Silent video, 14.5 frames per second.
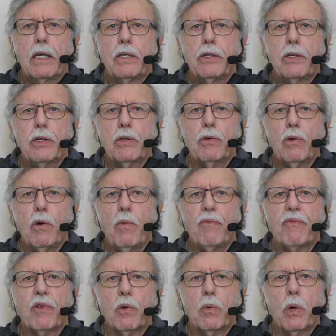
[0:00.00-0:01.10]
Do you grope
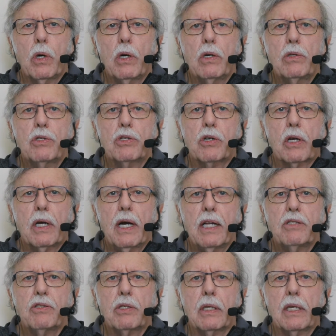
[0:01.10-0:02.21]
for words or
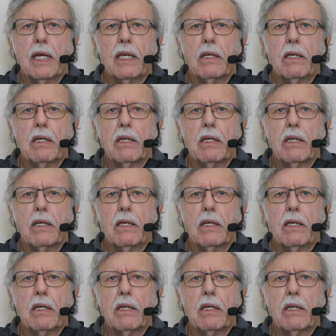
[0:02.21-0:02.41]
constantly